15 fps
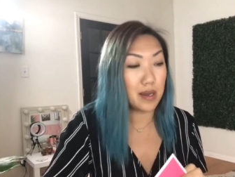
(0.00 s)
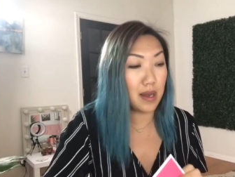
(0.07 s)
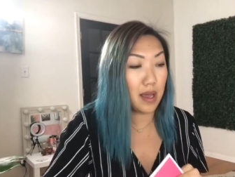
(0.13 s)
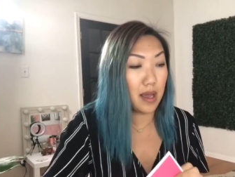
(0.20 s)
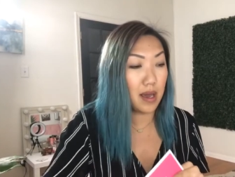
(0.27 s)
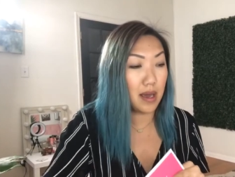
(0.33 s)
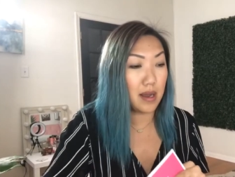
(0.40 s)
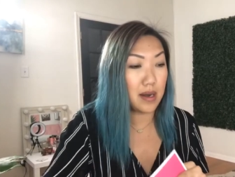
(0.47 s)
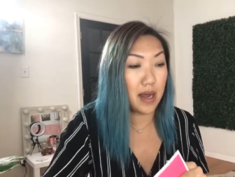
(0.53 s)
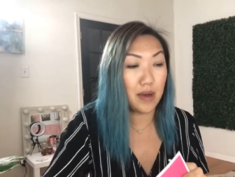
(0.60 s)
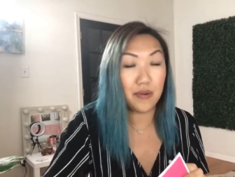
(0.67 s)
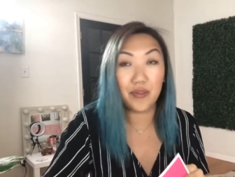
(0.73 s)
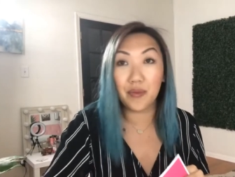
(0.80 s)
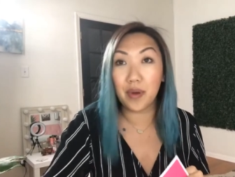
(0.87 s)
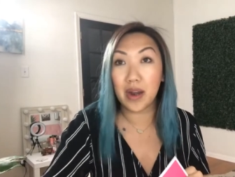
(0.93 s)
and I
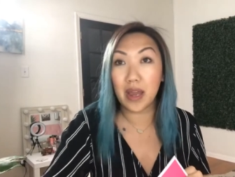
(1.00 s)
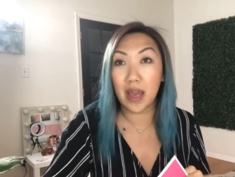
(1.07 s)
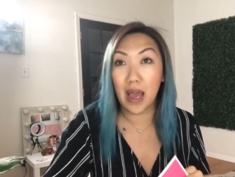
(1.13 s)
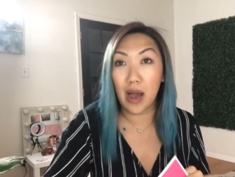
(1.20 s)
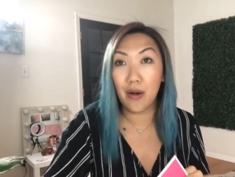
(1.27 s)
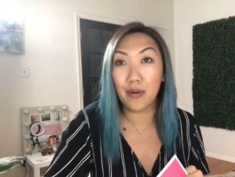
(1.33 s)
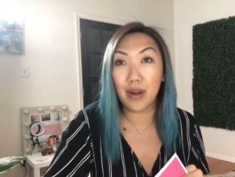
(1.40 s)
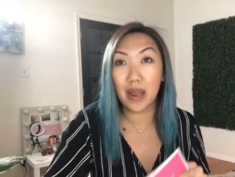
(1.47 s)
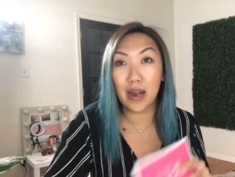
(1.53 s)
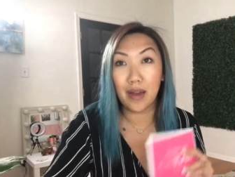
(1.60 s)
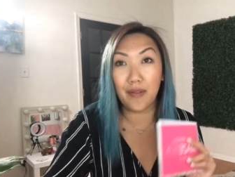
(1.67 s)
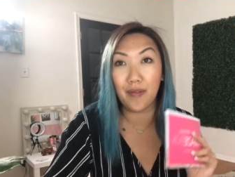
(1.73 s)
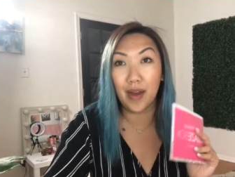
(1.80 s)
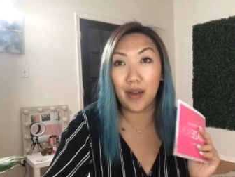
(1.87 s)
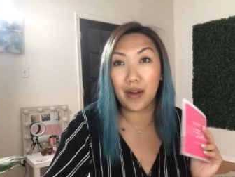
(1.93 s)
was running out and I
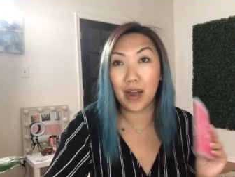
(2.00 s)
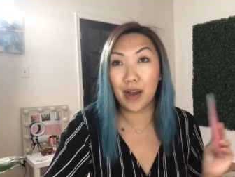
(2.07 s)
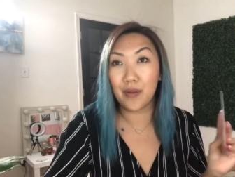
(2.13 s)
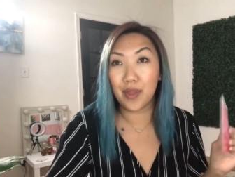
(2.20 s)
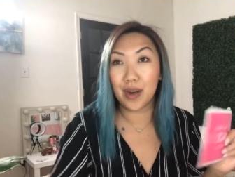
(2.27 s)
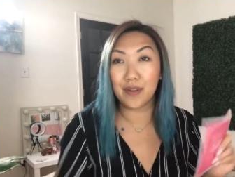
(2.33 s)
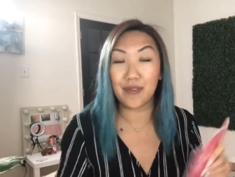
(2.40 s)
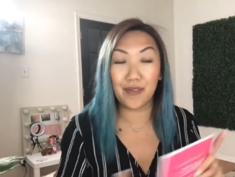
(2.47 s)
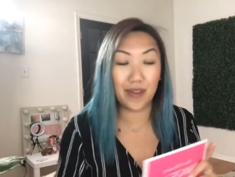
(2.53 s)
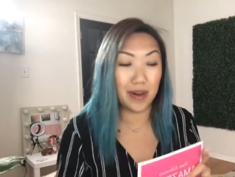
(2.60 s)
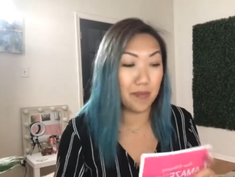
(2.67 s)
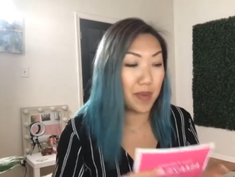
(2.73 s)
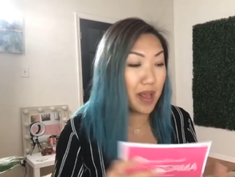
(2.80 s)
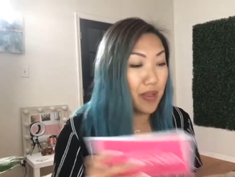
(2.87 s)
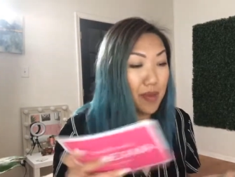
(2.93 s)
found out that it was gonna
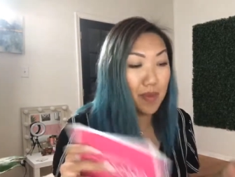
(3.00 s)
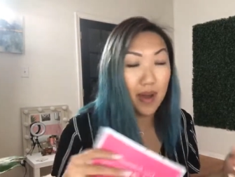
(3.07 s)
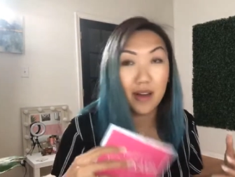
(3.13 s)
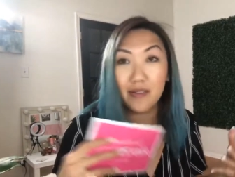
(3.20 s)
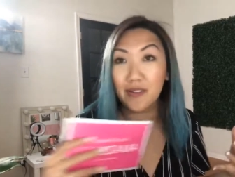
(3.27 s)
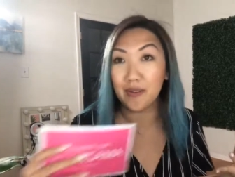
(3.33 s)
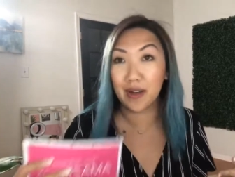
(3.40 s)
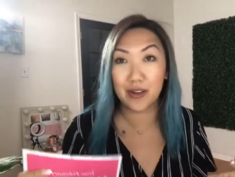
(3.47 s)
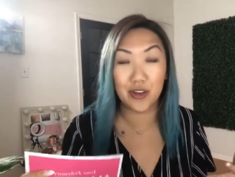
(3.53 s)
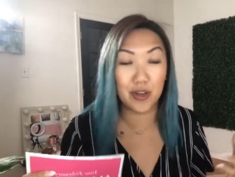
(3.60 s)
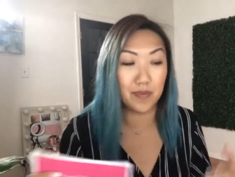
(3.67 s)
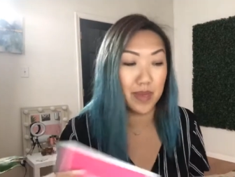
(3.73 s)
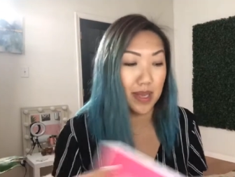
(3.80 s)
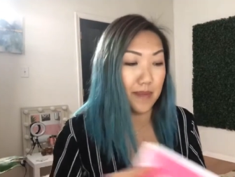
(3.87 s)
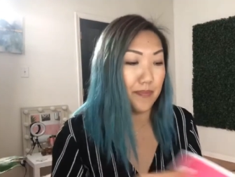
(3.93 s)
be in the box, so I
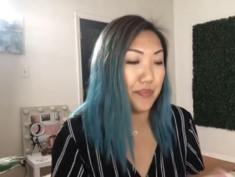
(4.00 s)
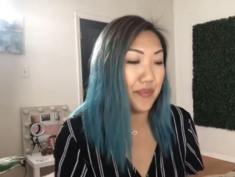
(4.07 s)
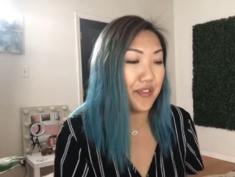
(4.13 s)
jumped in.